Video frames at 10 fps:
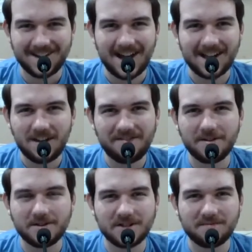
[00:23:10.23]
I love
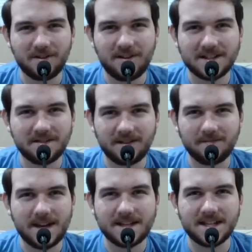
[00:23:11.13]
how it just progressively
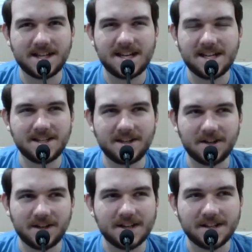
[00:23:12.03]
makes it
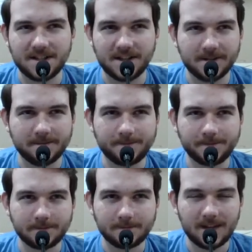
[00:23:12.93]
easier and easier.
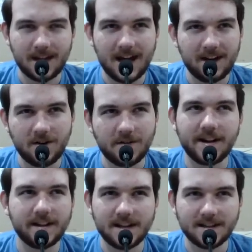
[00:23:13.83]
I don't know that
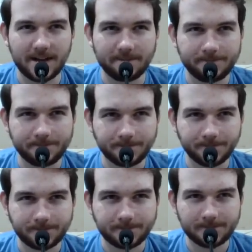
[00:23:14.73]
I like that.
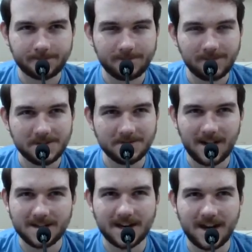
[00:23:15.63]
In
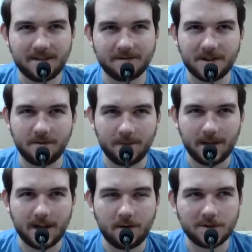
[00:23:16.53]
fact, I kind of don't. I
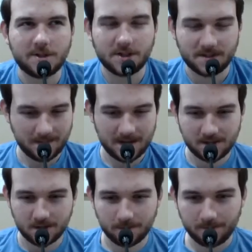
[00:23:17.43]
kind of wish it just made
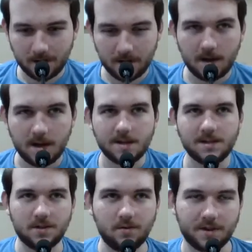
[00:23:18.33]
you
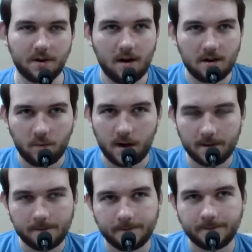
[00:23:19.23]
do it the hard
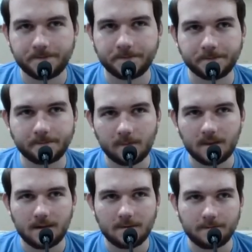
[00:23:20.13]
way.
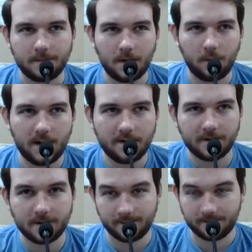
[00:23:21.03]
But whatever.